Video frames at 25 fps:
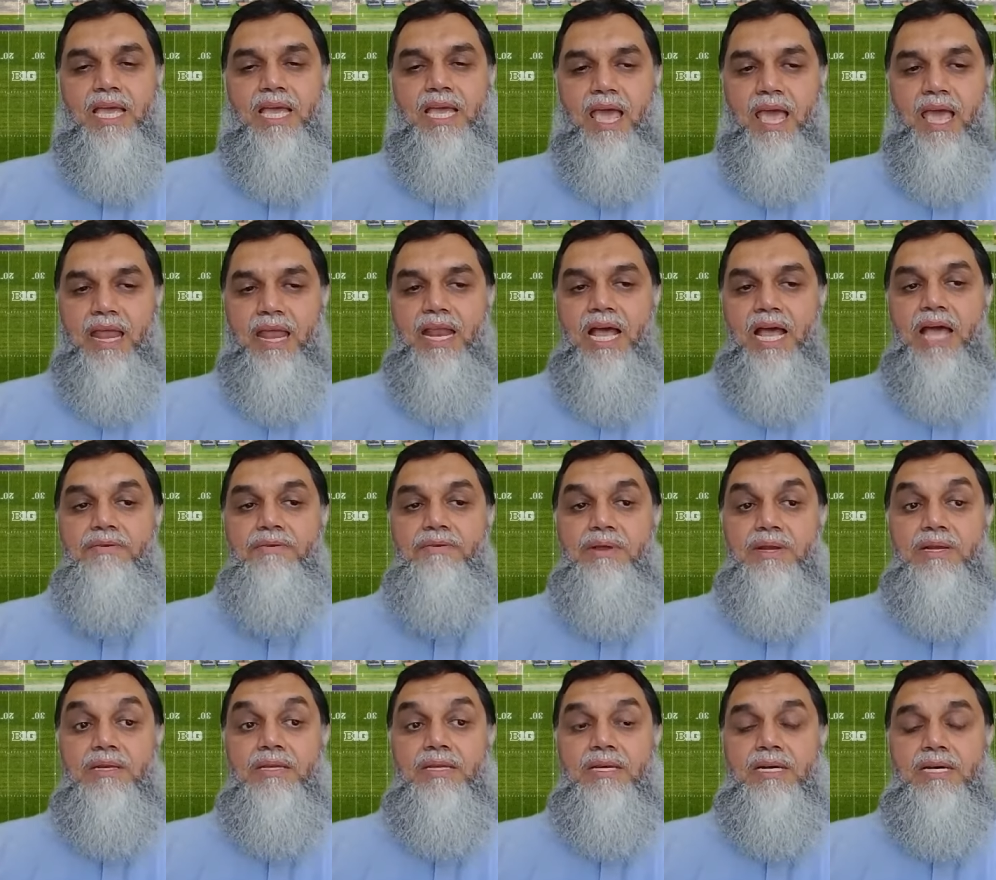And I
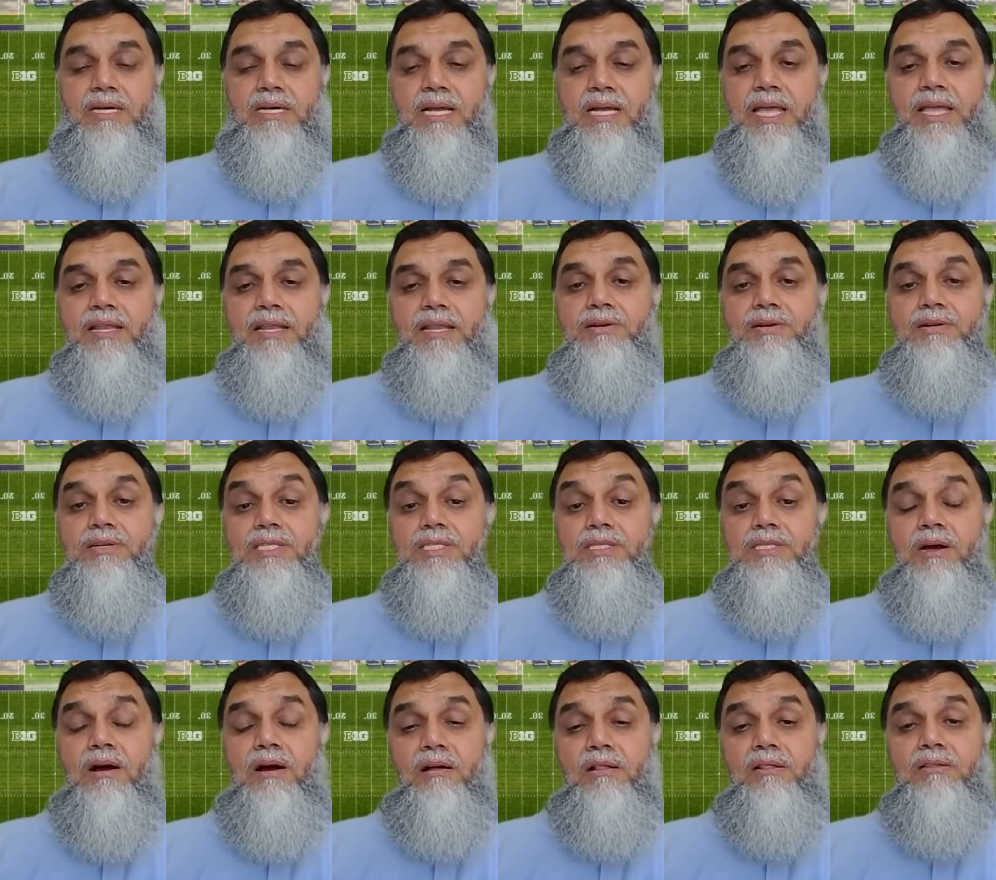would
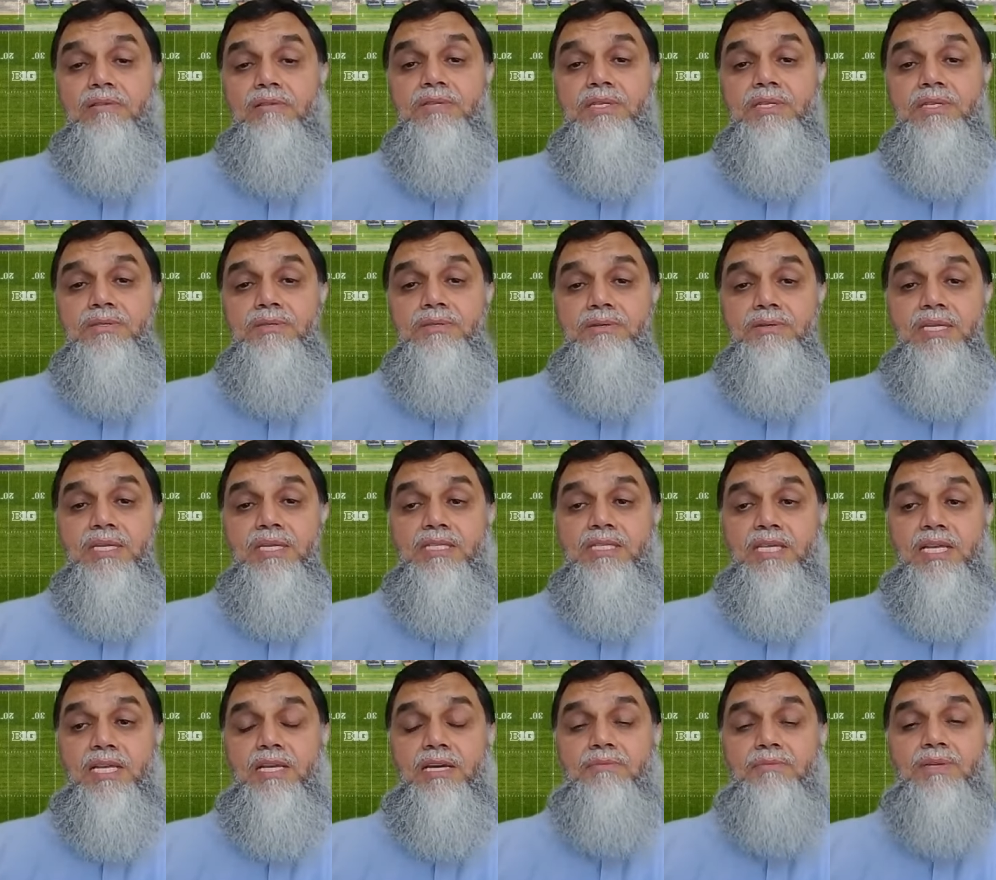encourage all of the students,
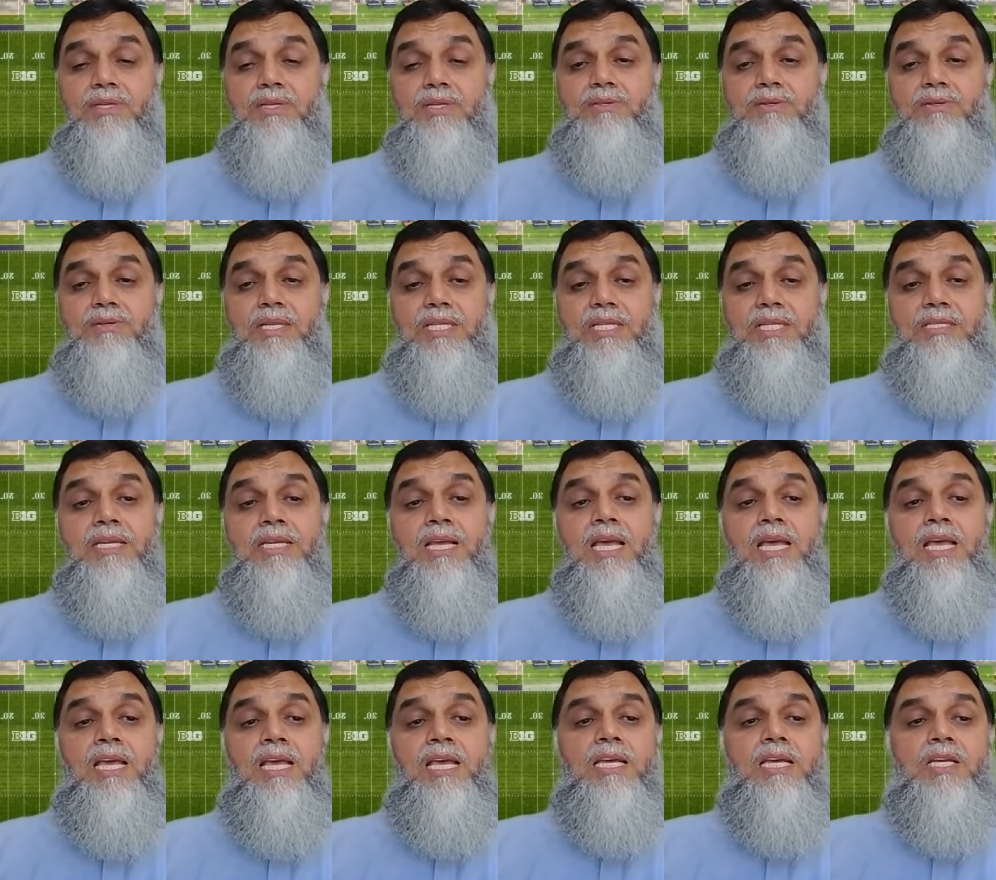incoming students,
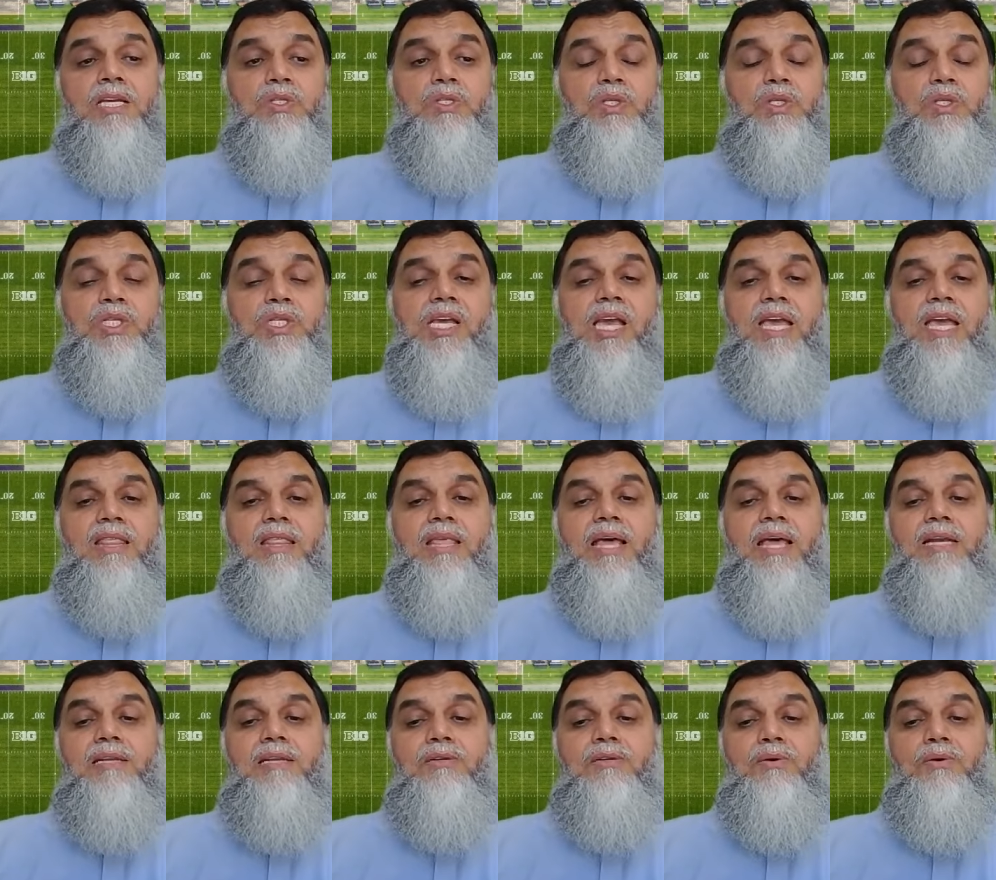to take
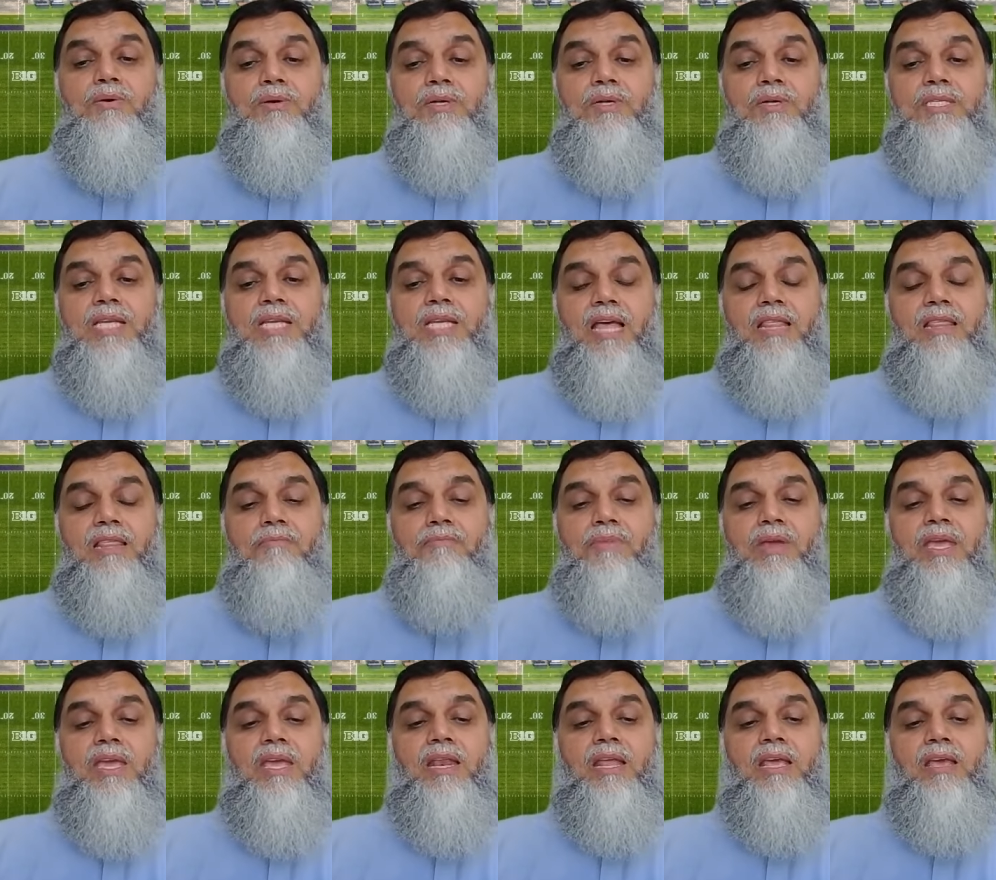that course at the
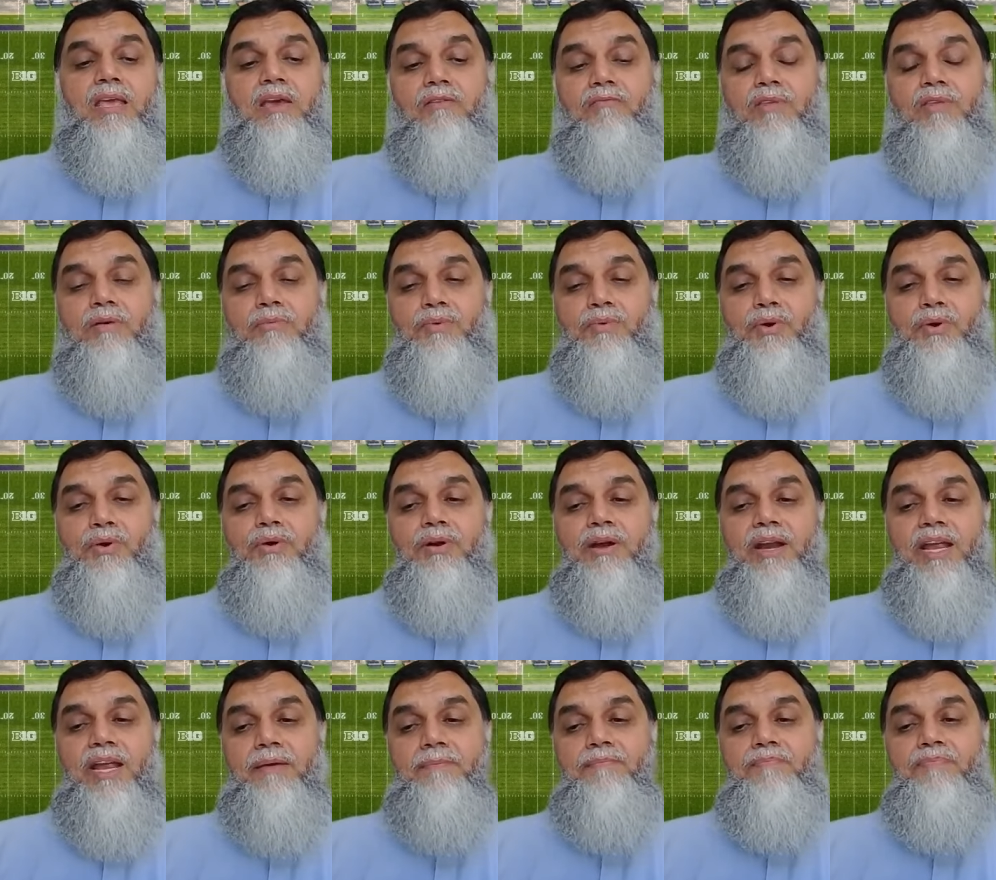beginning of their
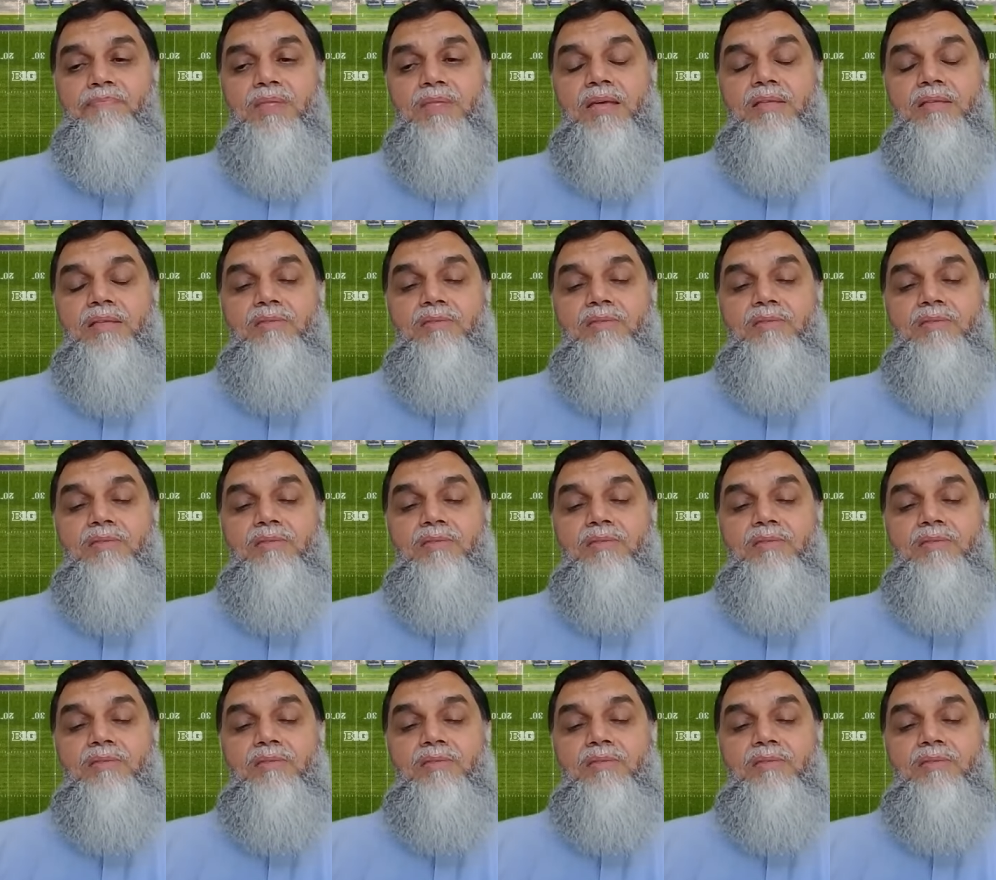program.